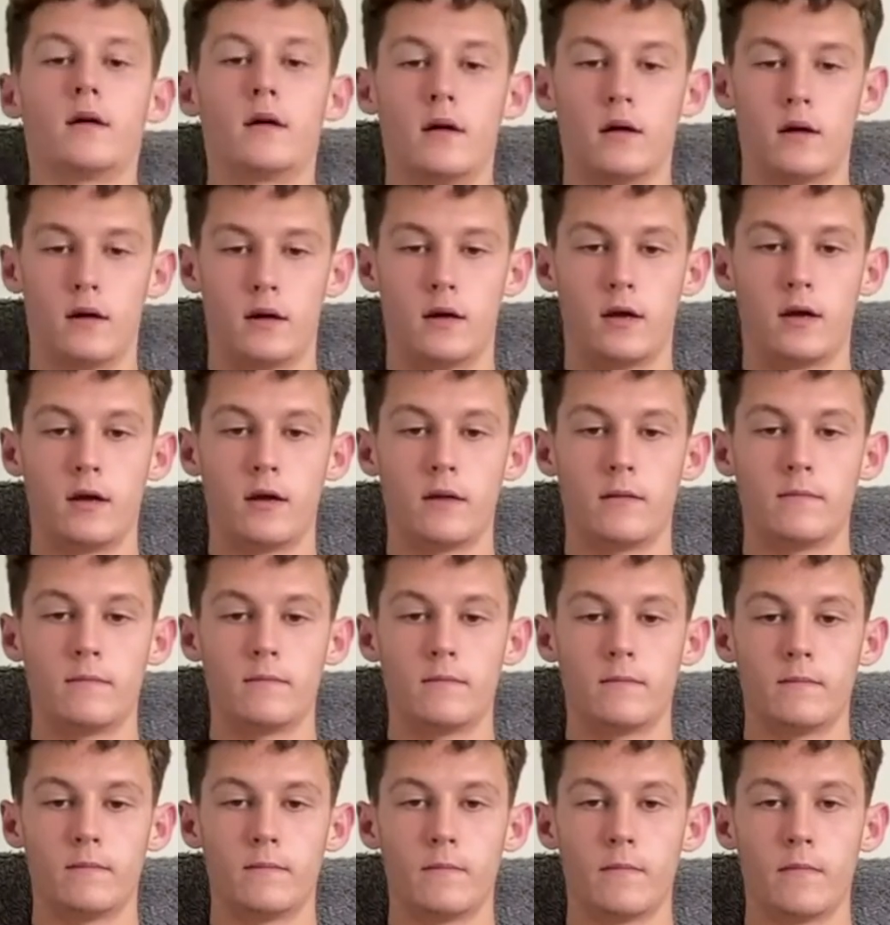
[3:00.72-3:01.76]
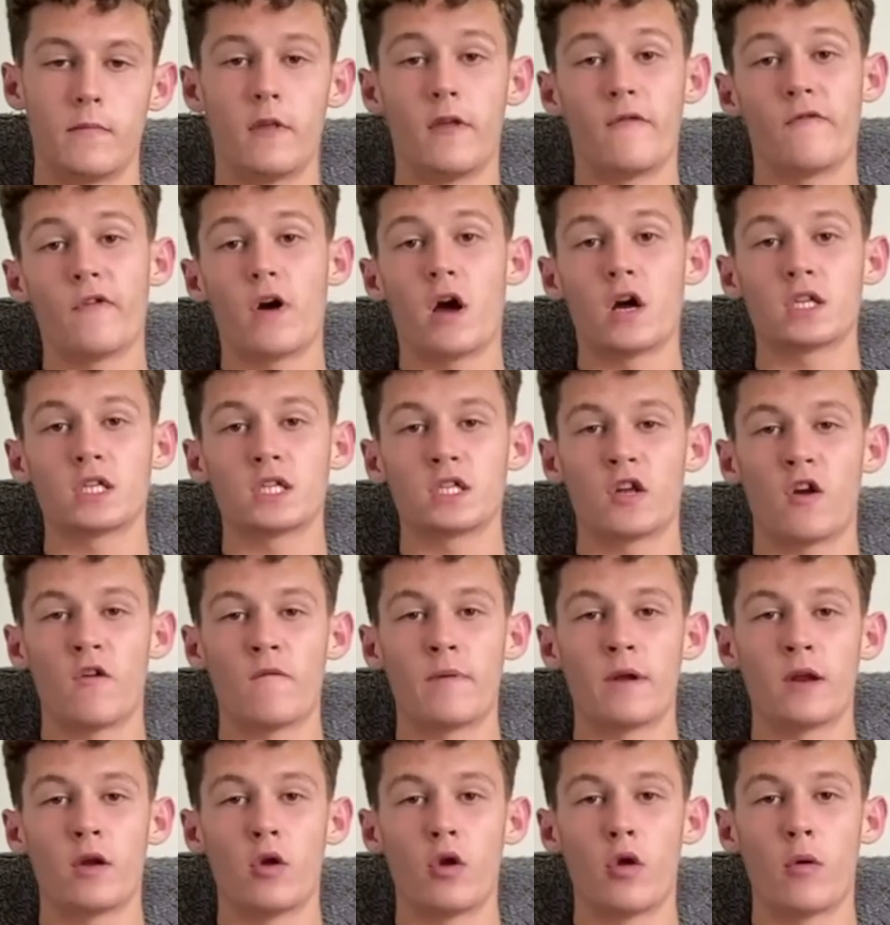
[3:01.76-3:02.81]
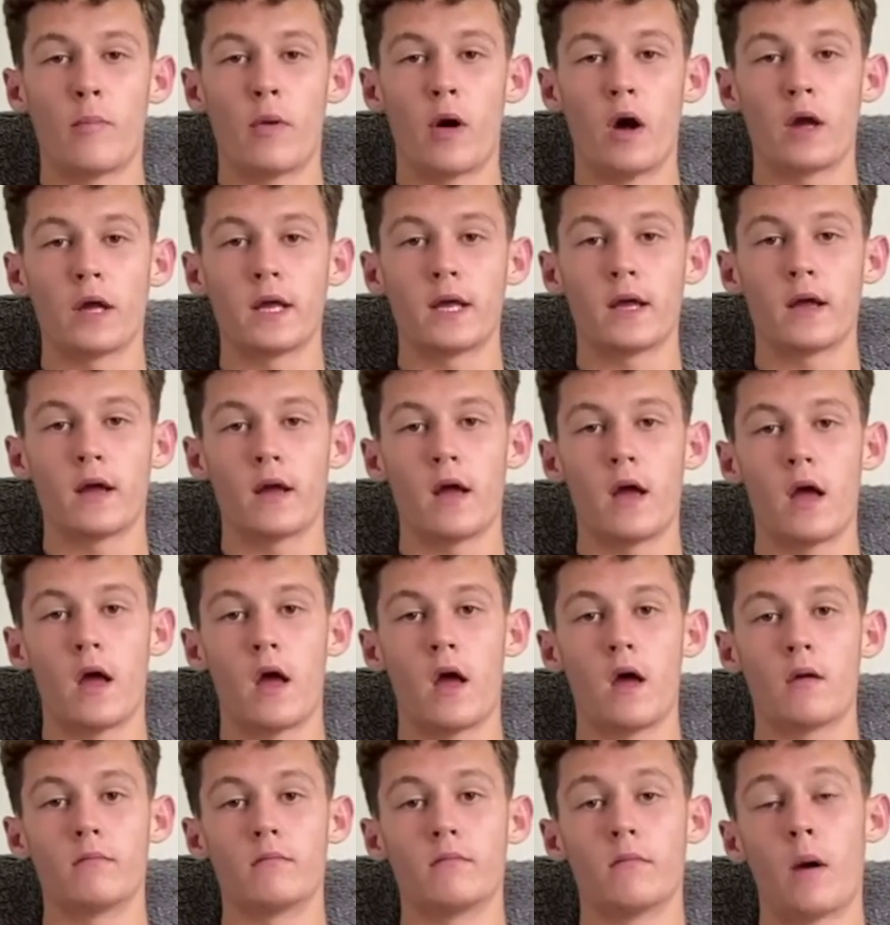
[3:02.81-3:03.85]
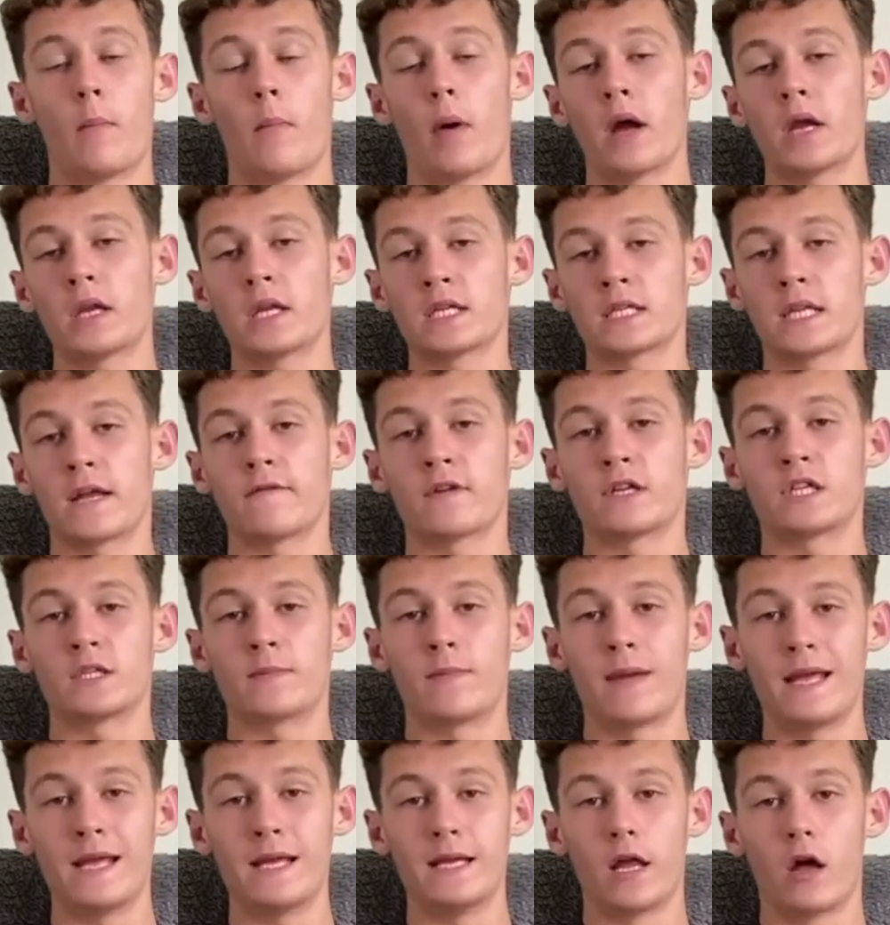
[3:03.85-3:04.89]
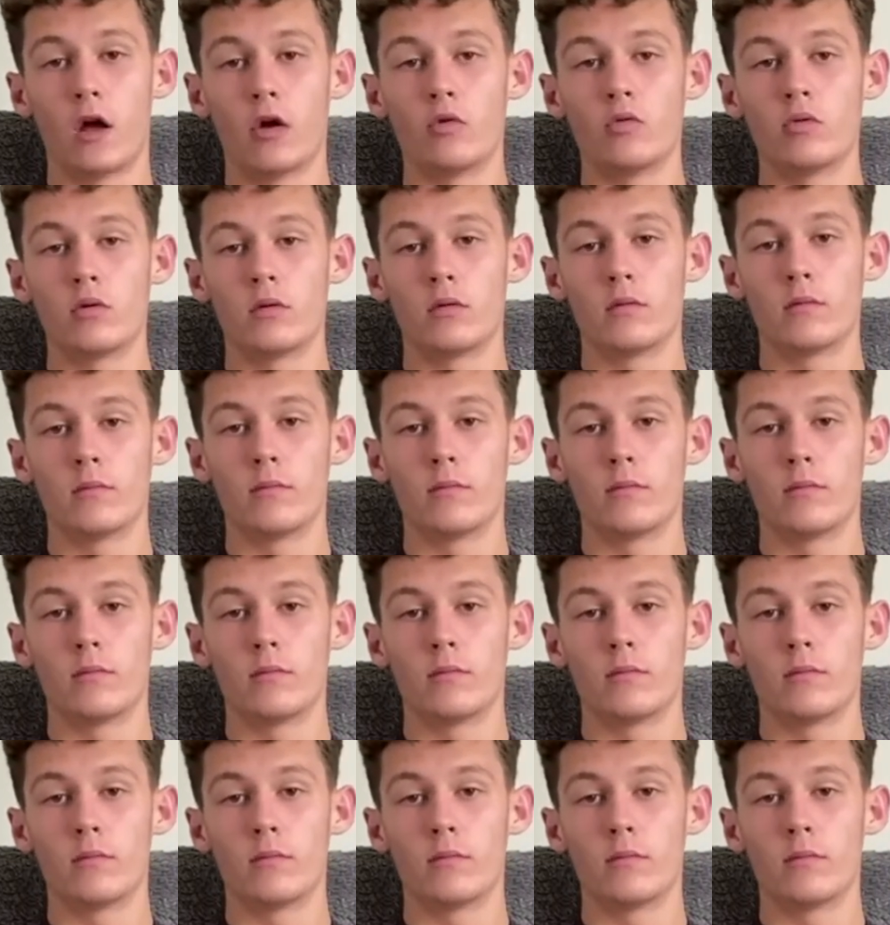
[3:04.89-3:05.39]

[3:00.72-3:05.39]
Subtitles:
The fastest I've been on a bike, my bike doesn't have a speedo,